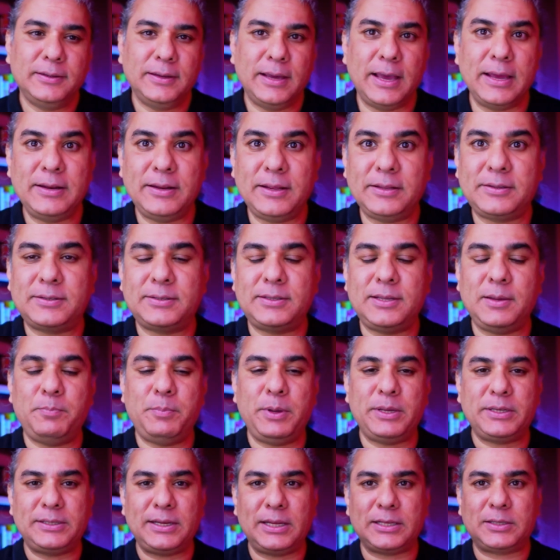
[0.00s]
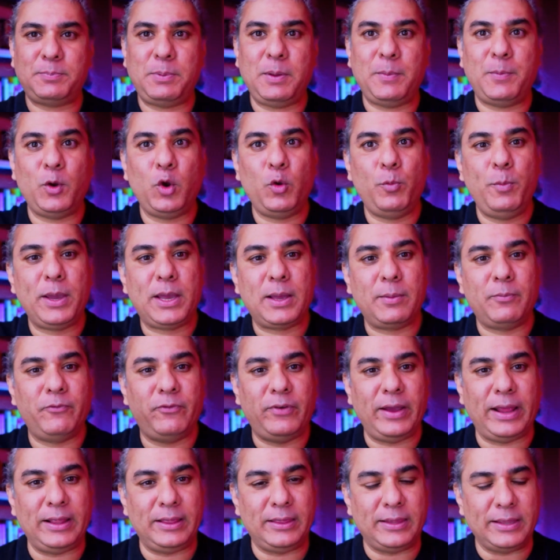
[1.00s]
And it's the business people who become
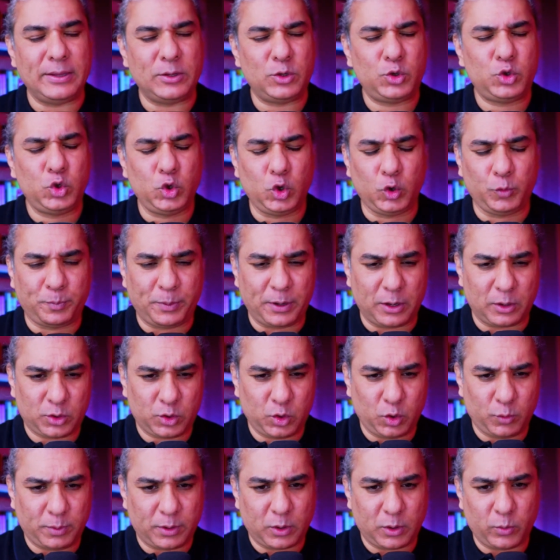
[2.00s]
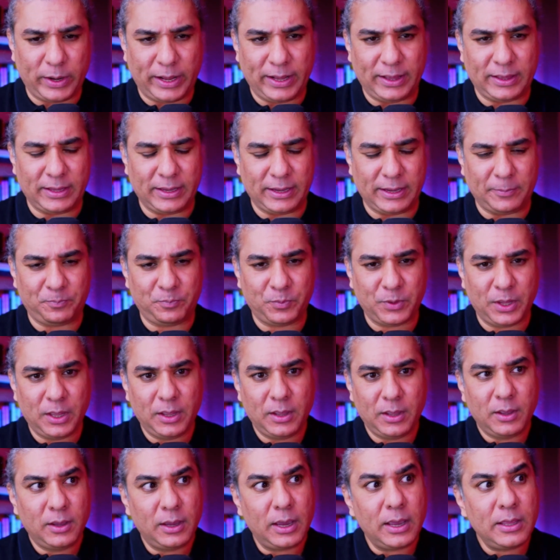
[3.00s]
wealthy, super, super wealthy.
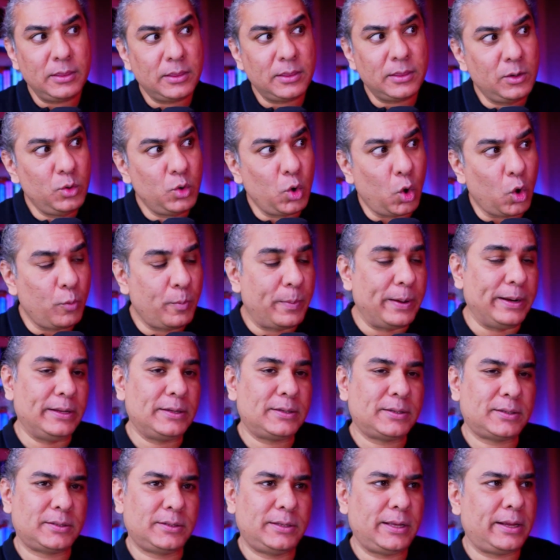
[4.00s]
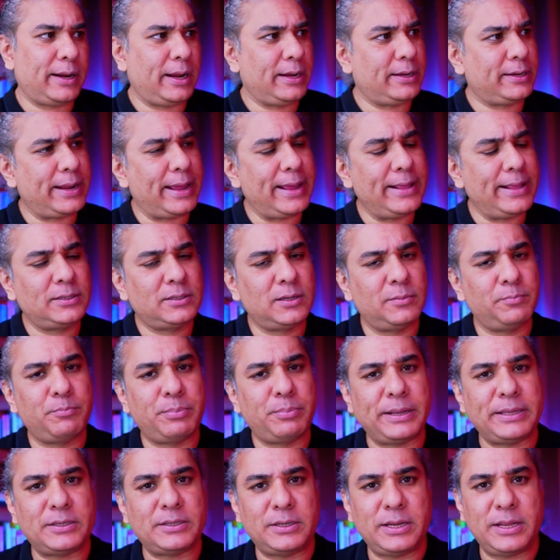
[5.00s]
And the nobles, they retain some
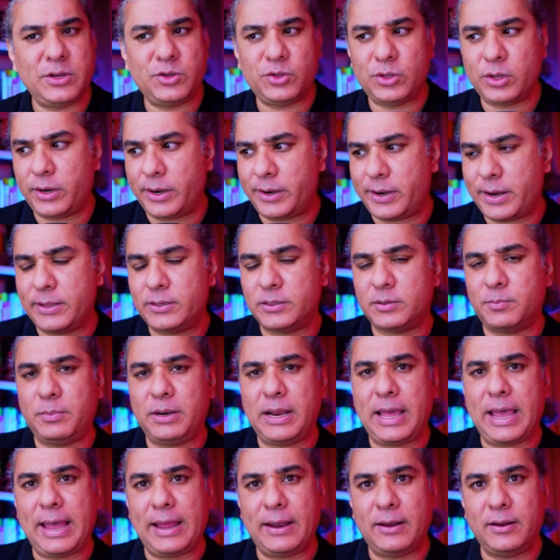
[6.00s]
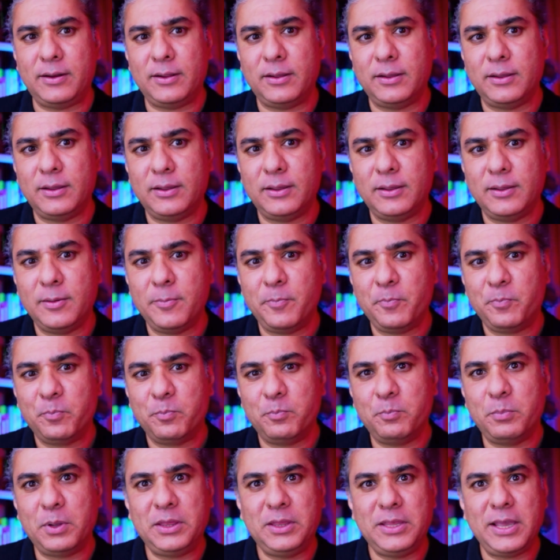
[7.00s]
prestige, they retain some land,
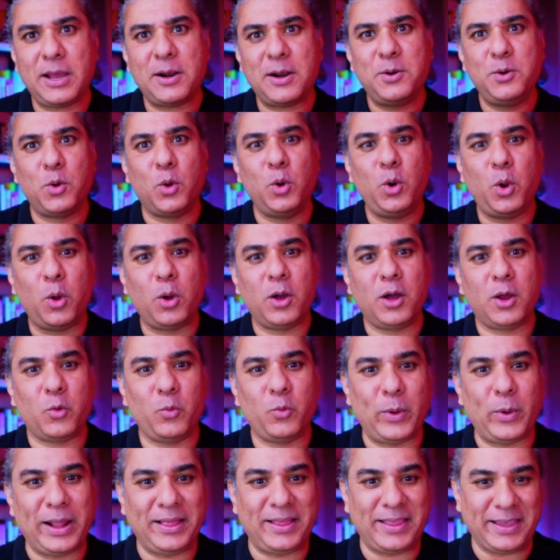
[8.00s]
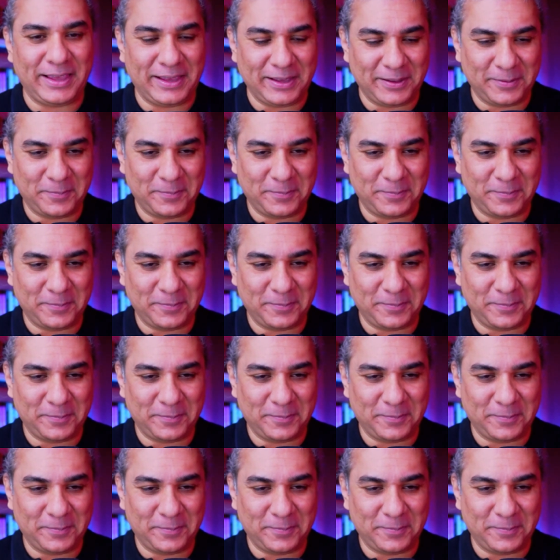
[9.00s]
but they are no longer wealthy.